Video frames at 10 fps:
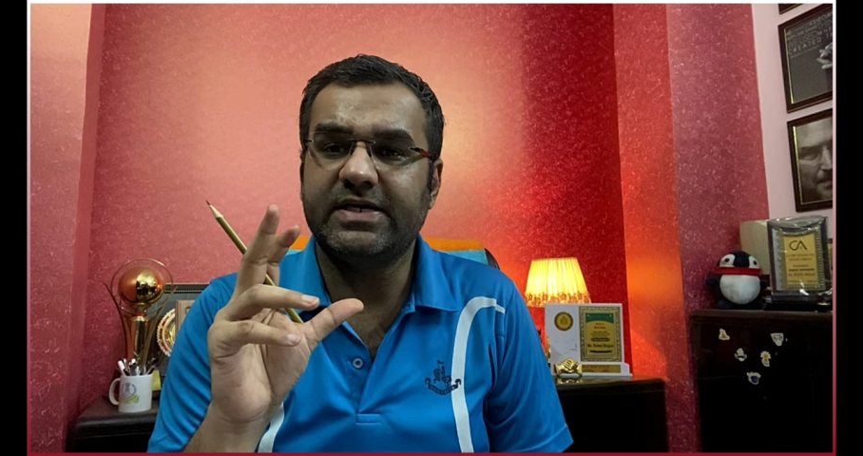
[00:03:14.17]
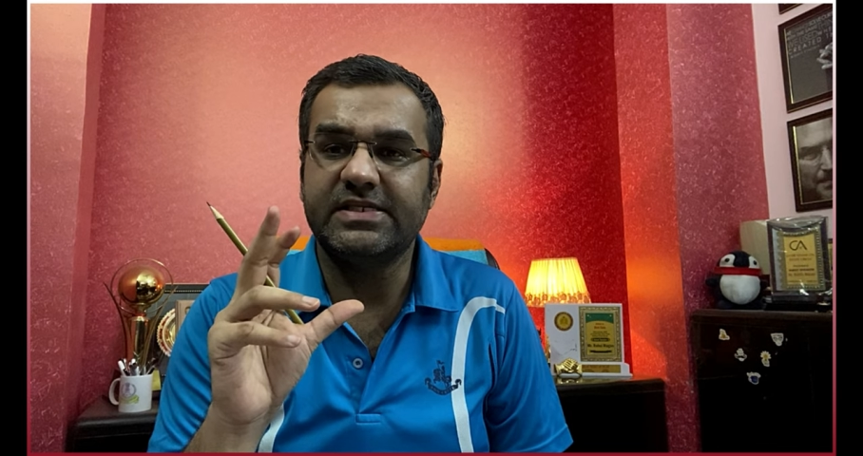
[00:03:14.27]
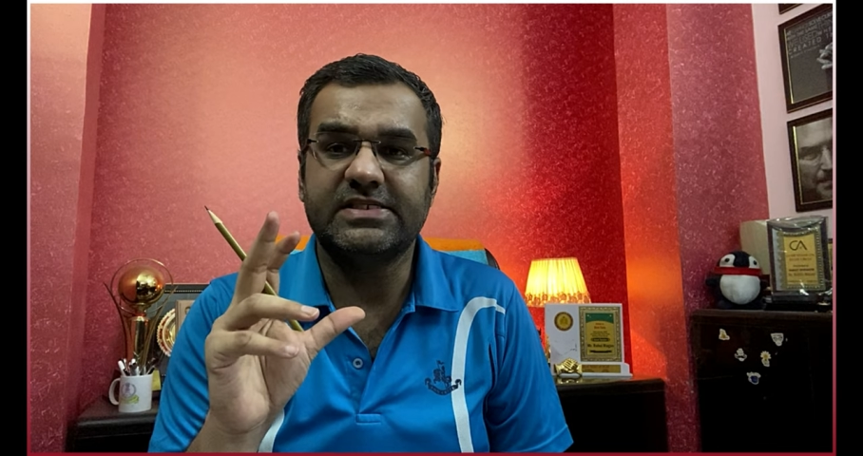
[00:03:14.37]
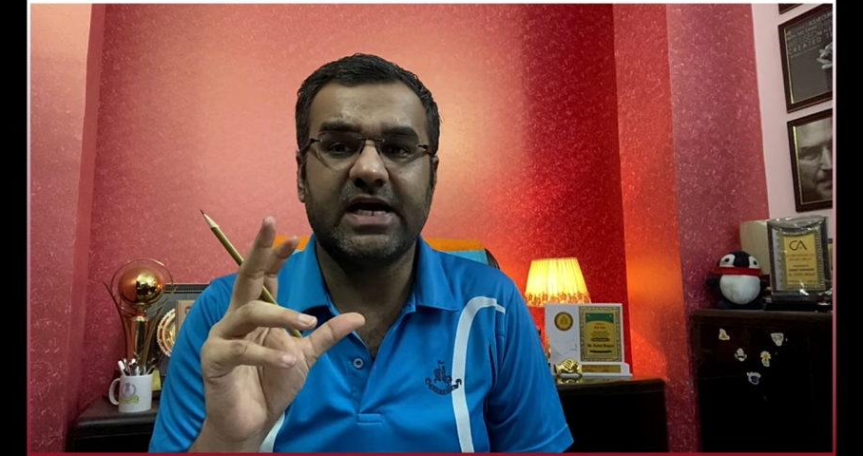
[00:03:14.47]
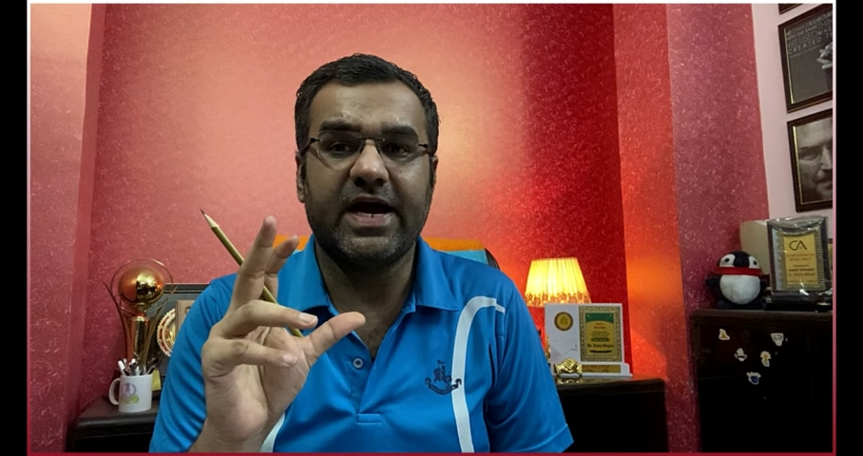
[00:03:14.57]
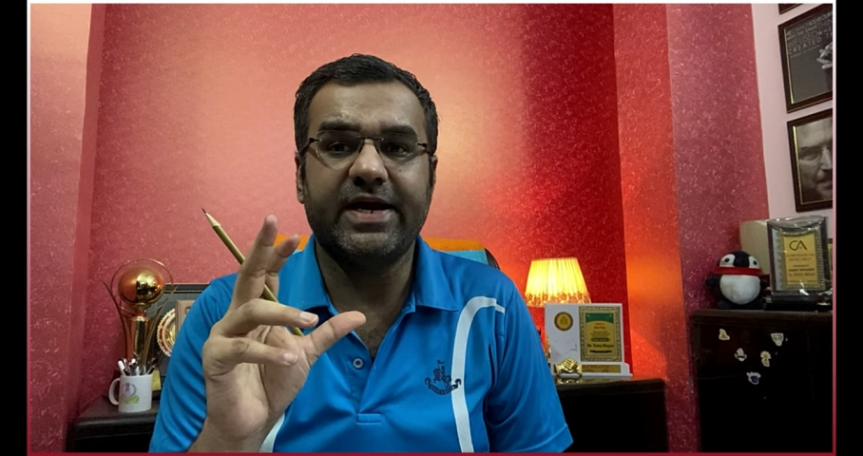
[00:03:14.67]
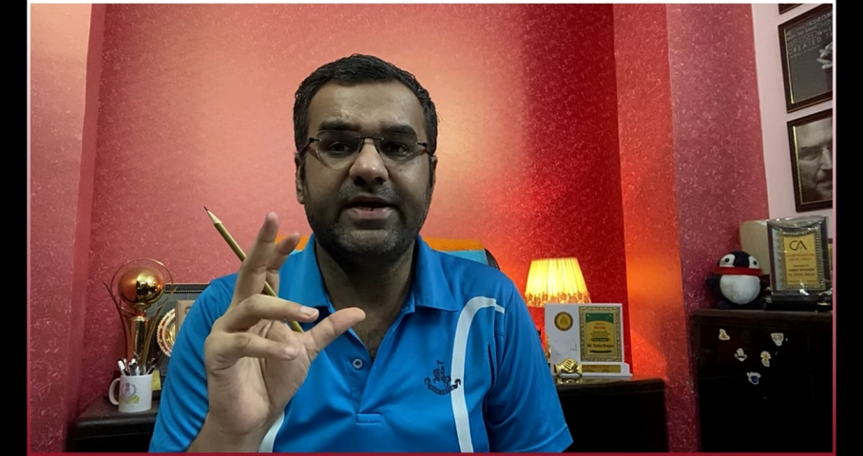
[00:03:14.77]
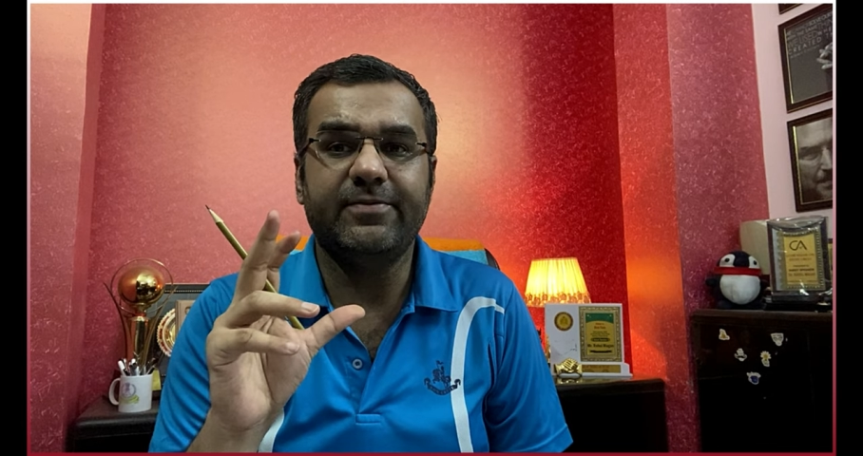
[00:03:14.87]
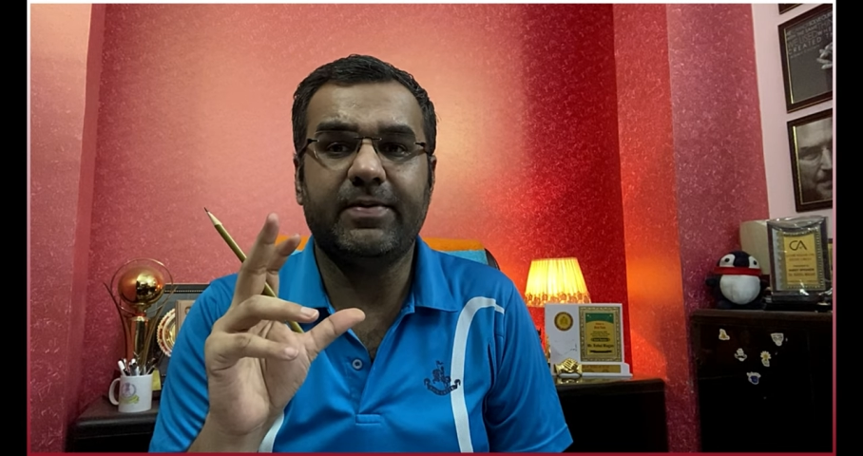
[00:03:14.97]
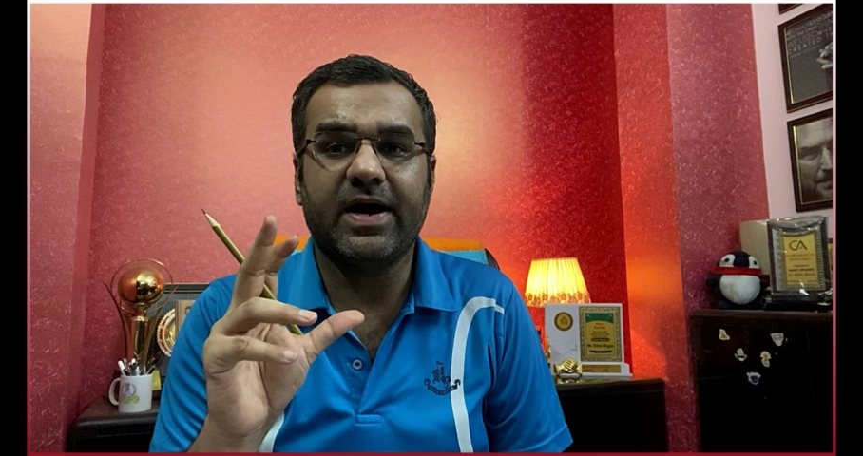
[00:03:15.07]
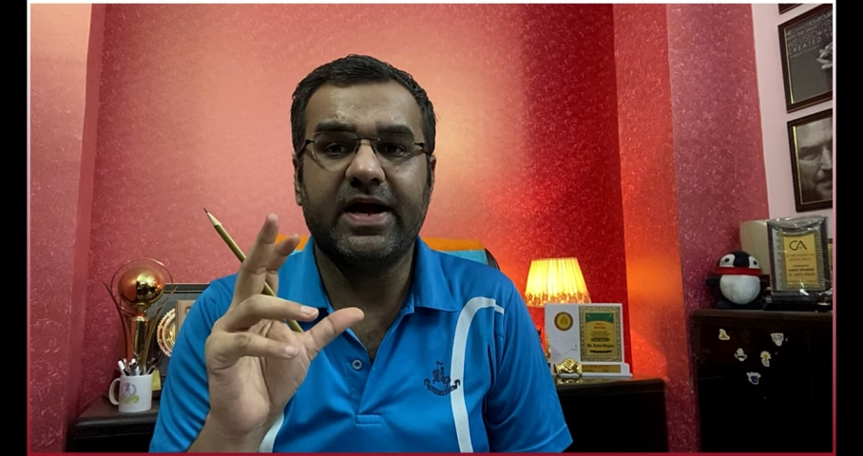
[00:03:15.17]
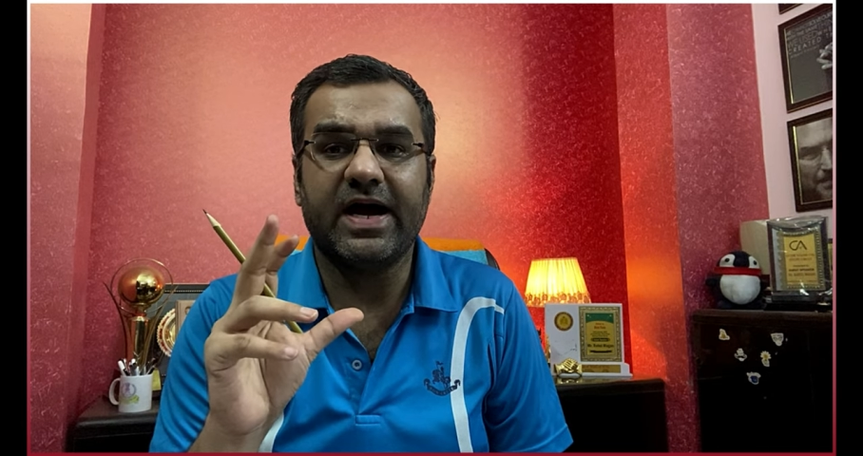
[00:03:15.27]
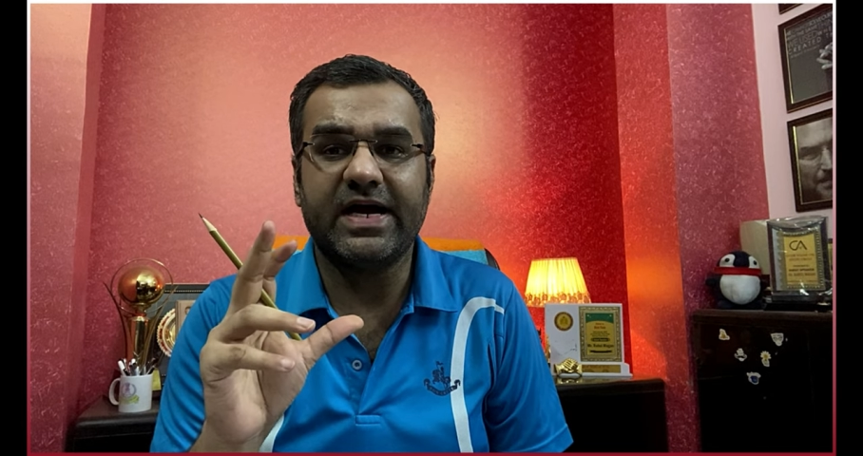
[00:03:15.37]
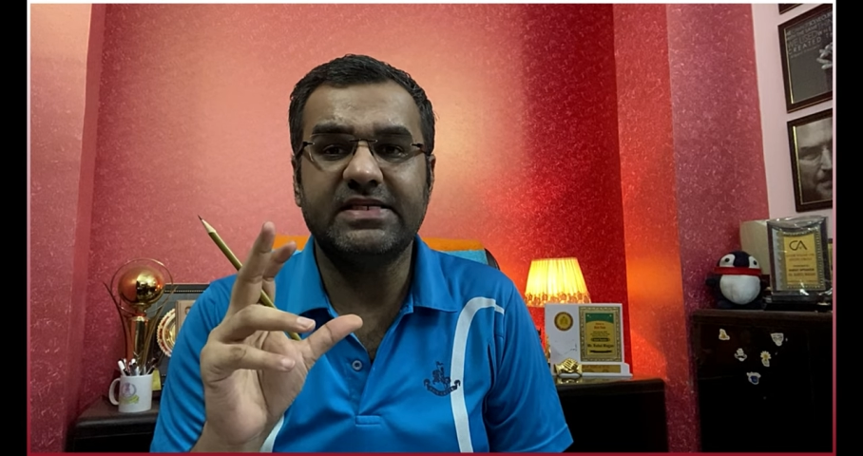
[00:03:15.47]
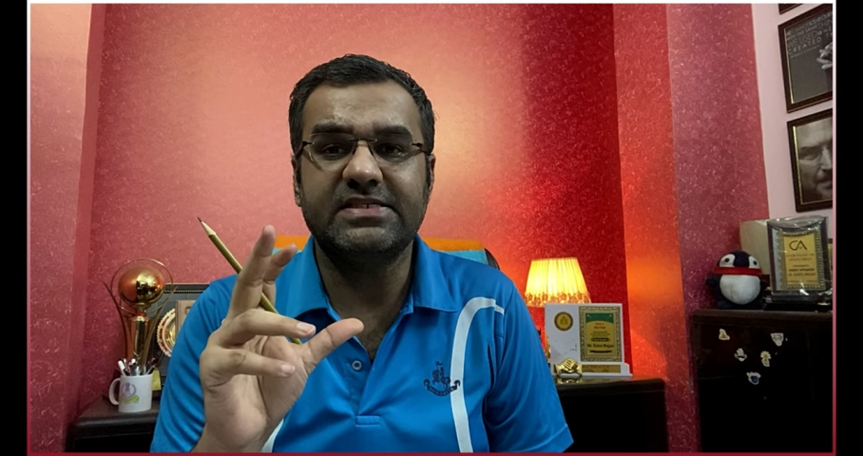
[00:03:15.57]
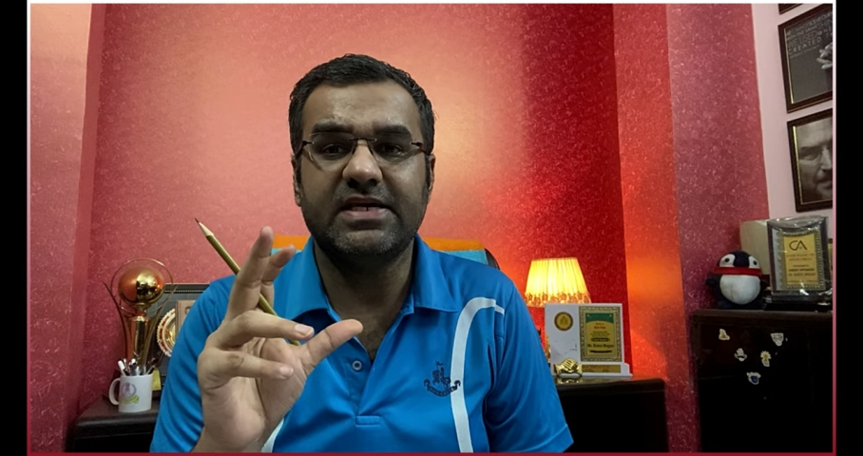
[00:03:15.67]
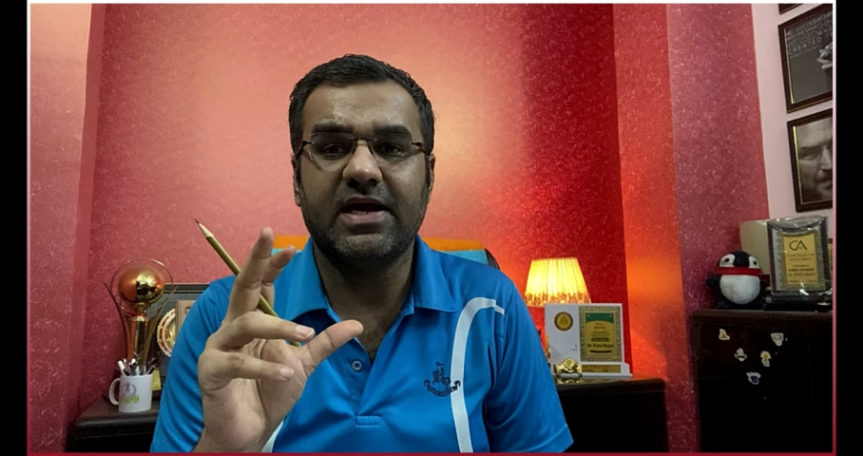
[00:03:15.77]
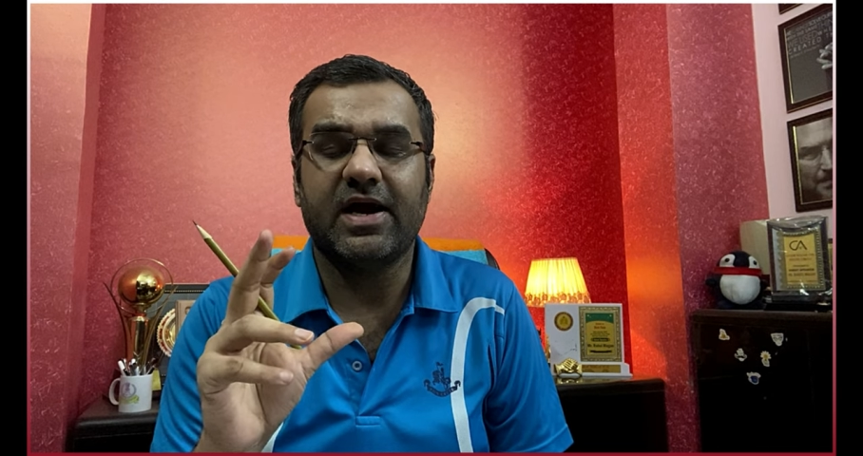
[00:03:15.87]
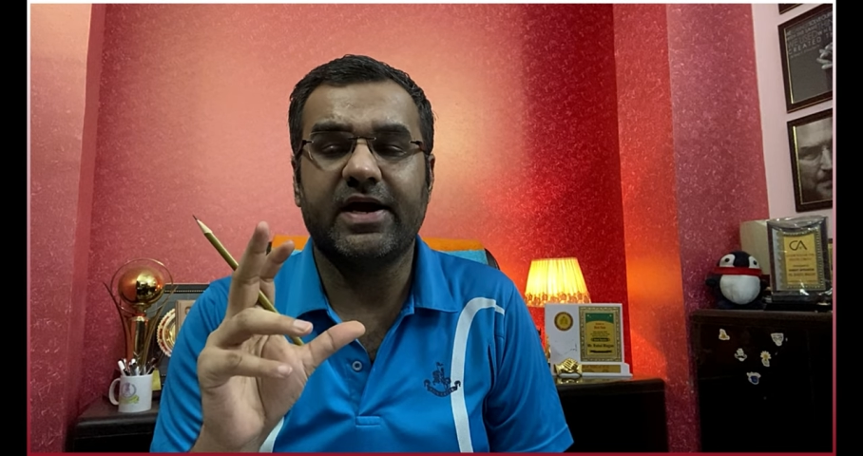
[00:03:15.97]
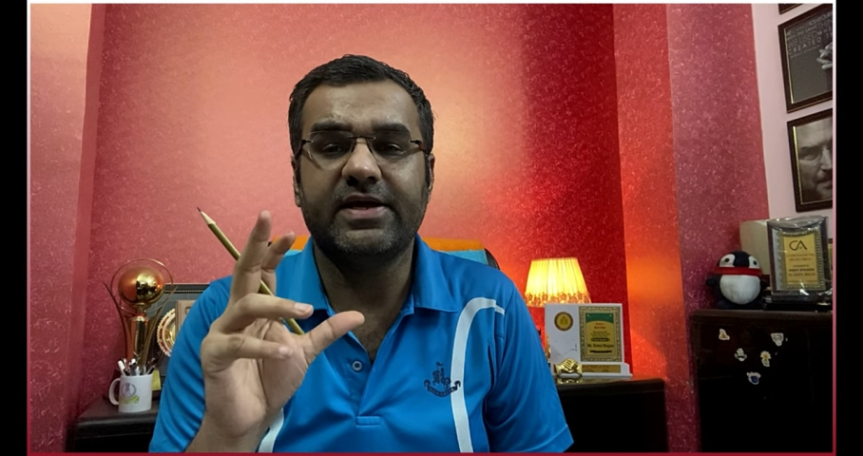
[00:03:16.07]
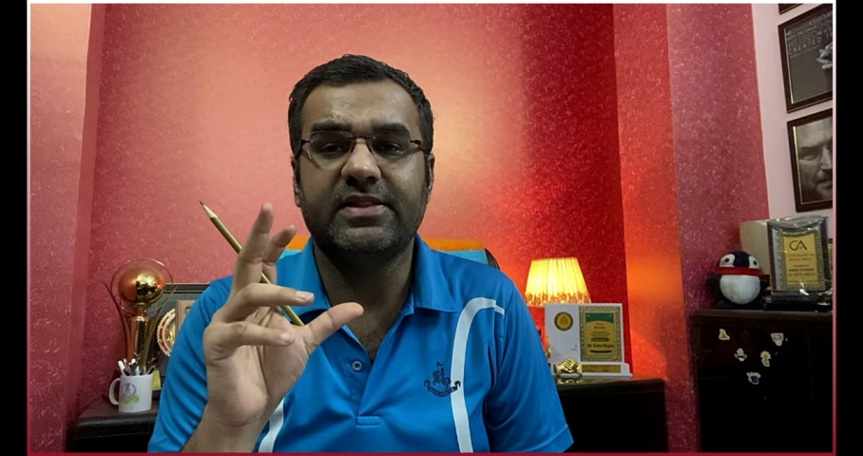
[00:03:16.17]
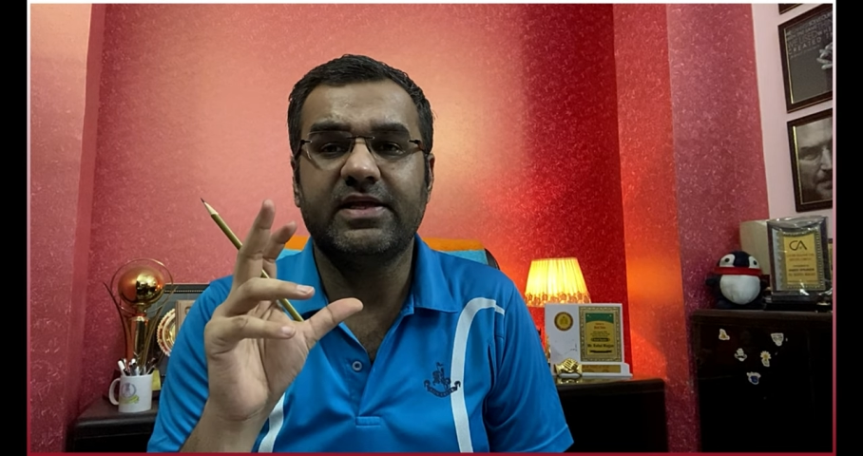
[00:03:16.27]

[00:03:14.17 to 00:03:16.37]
designed by ICAI,